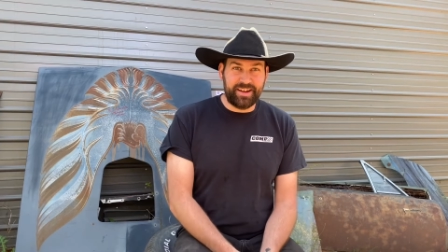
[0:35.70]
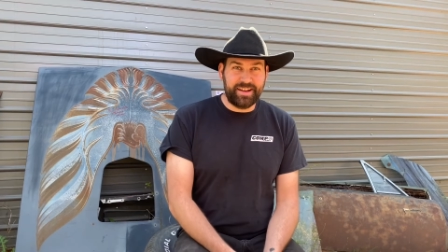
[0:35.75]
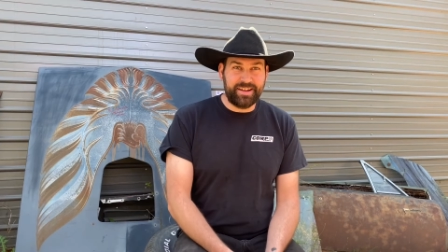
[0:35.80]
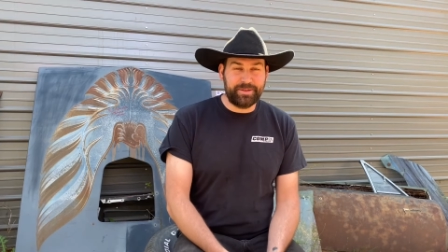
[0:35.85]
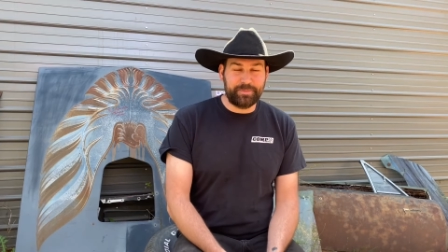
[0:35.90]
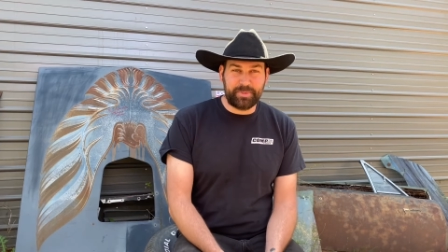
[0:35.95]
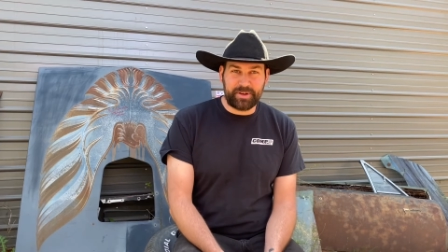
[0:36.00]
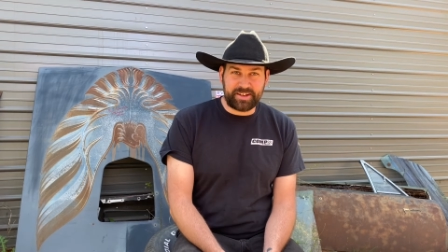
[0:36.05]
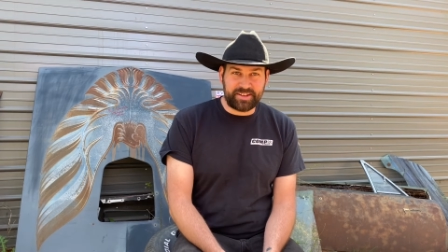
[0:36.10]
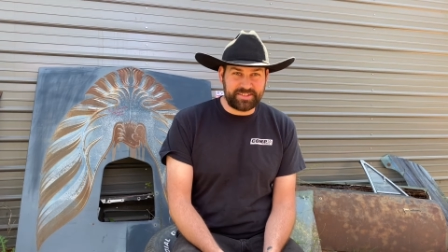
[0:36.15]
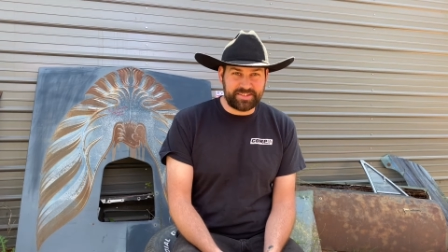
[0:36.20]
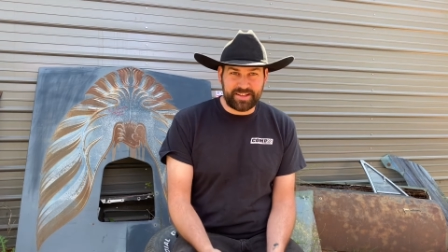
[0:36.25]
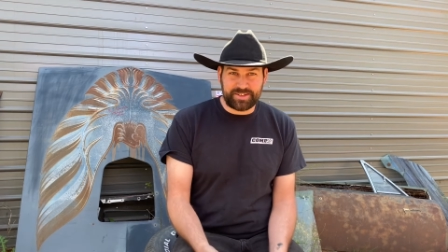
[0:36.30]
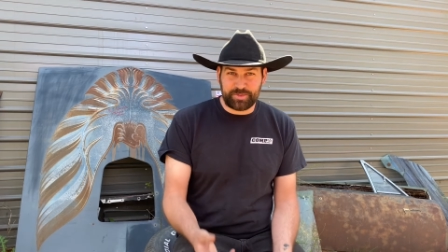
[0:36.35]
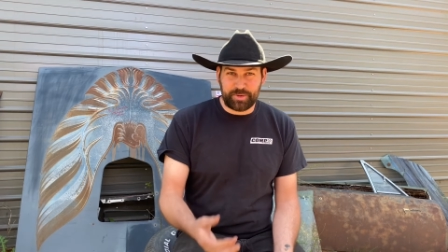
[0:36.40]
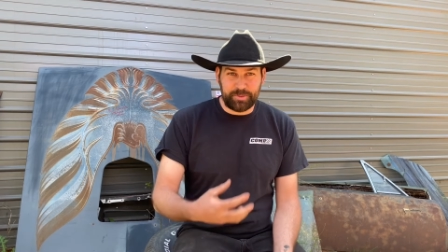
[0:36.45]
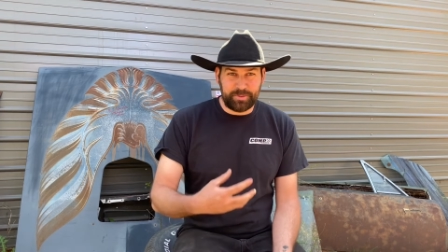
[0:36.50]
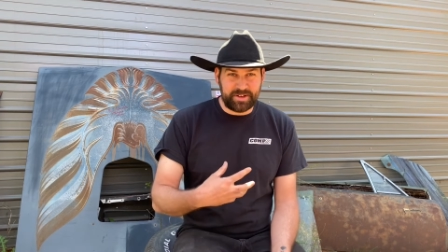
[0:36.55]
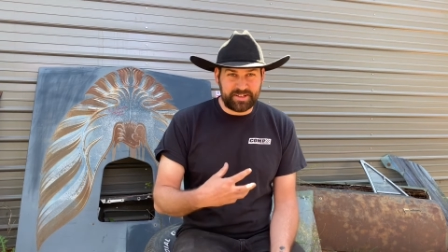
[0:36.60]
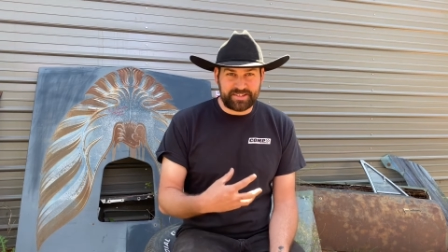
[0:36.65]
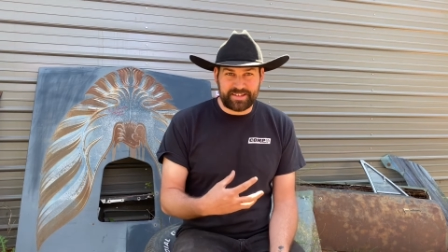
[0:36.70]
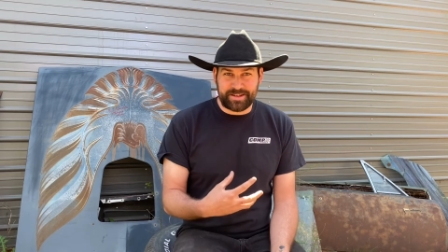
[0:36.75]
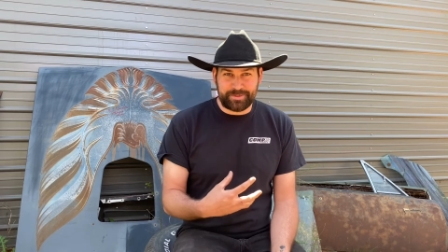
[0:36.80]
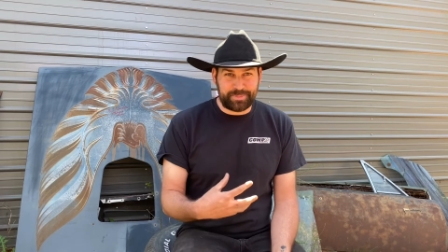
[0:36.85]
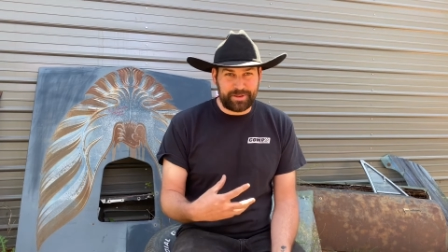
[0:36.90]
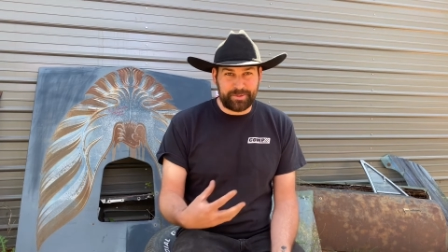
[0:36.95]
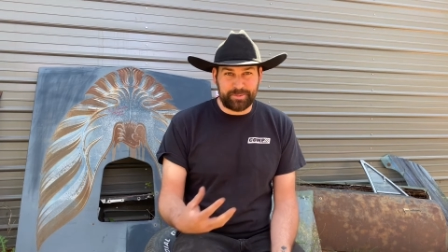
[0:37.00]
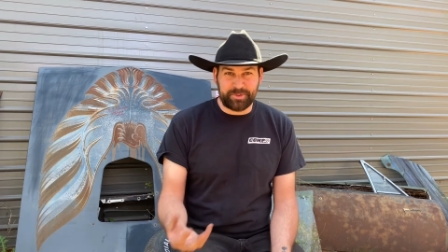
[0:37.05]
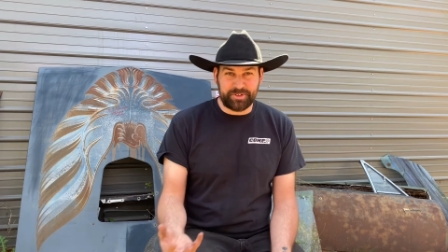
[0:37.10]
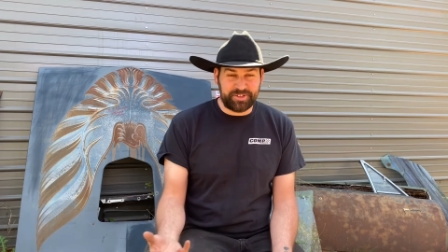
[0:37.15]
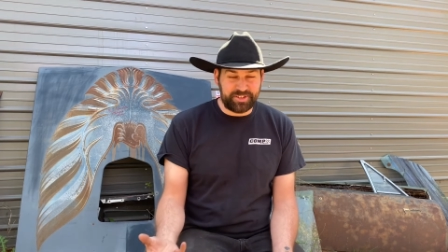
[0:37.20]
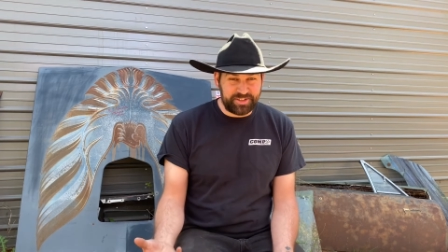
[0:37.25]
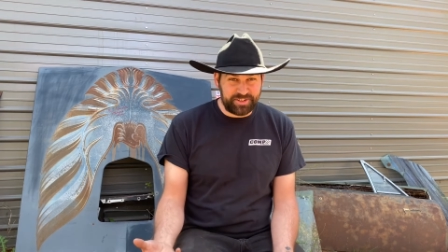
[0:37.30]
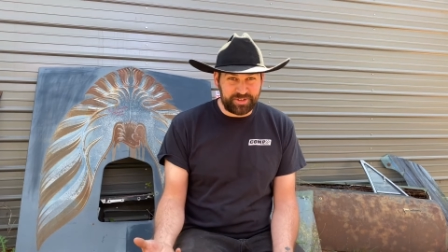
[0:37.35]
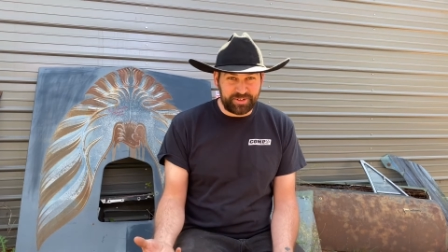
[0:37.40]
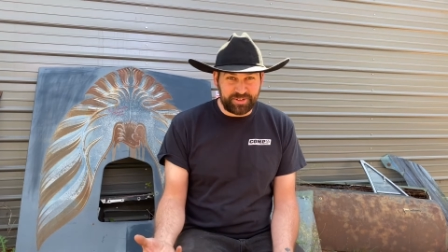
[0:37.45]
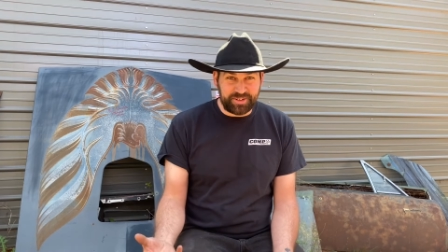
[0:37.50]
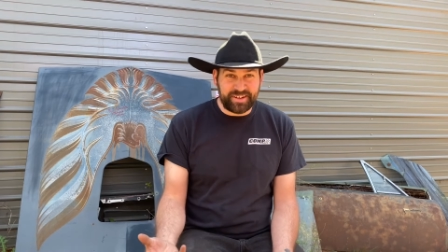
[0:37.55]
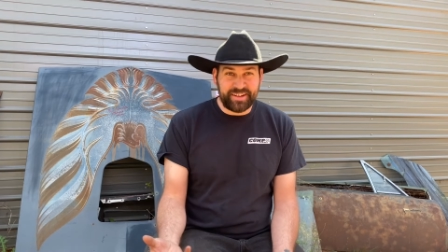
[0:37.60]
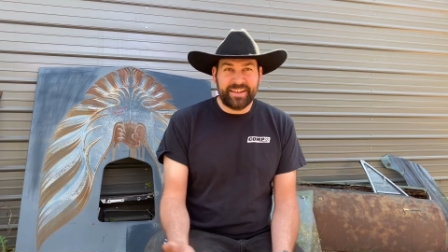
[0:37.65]
Because that's what Mustang people do.
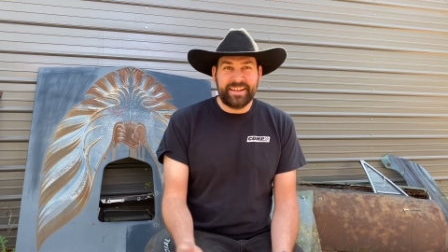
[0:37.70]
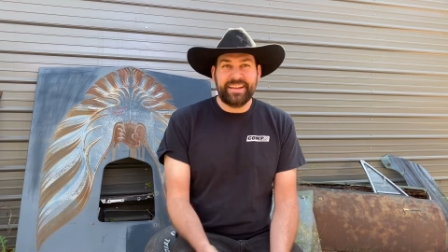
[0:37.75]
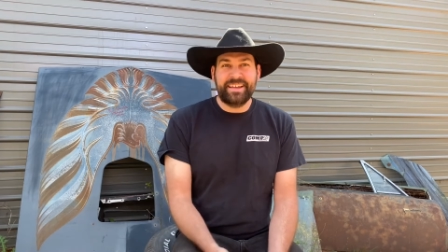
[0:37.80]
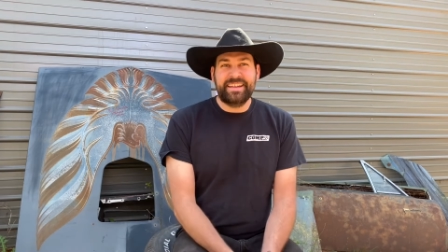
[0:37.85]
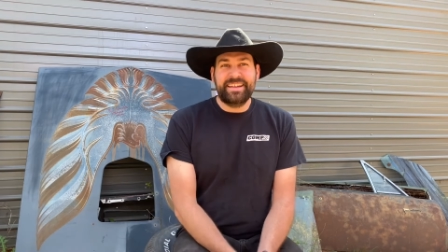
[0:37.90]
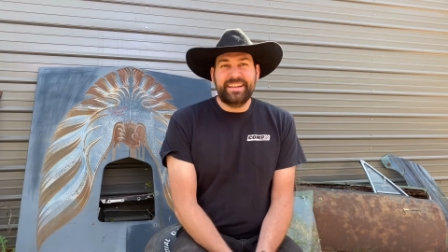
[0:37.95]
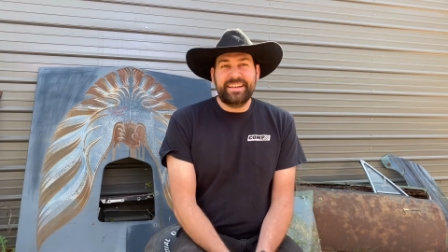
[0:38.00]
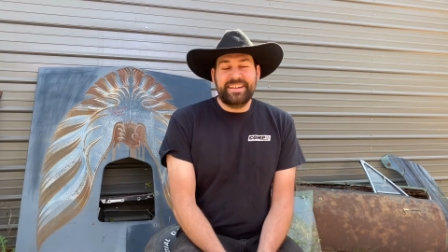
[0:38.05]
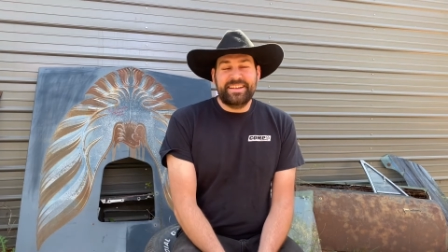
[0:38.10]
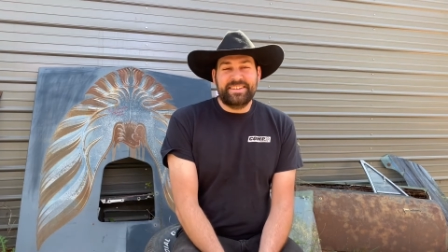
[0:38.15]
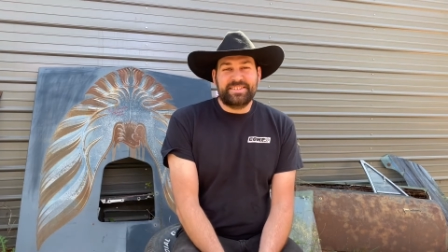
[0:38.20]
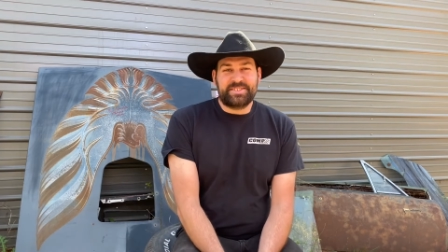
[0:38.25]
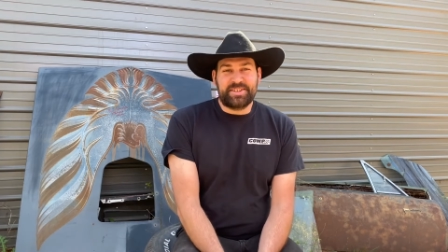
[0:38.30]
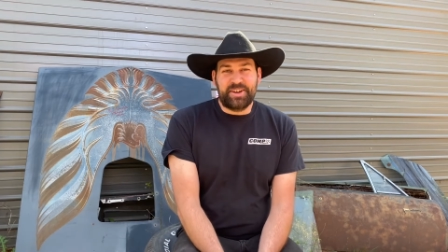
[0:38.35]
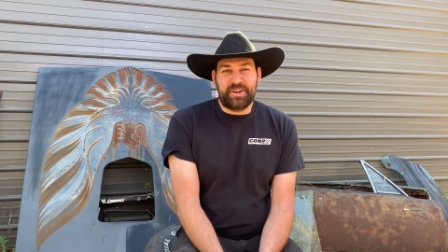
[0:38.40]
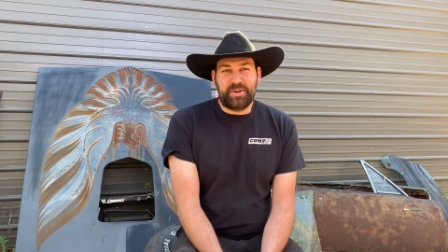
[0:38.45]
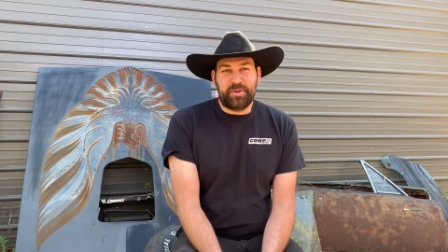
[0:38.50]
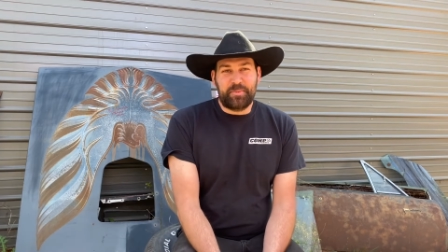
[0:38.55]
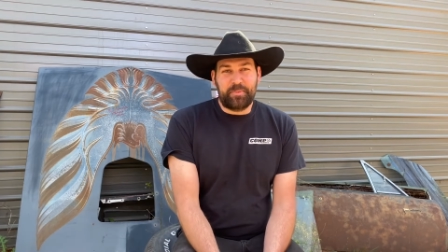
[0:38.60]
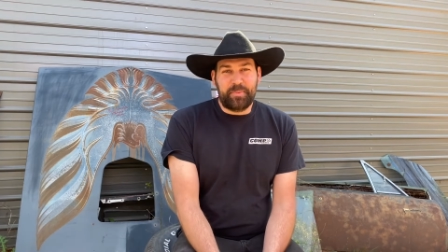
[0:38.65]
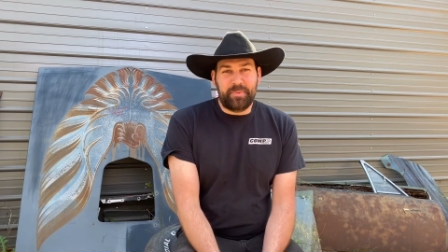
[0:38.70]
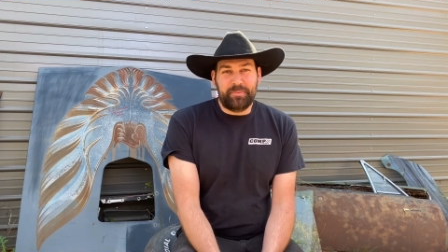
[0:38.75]
So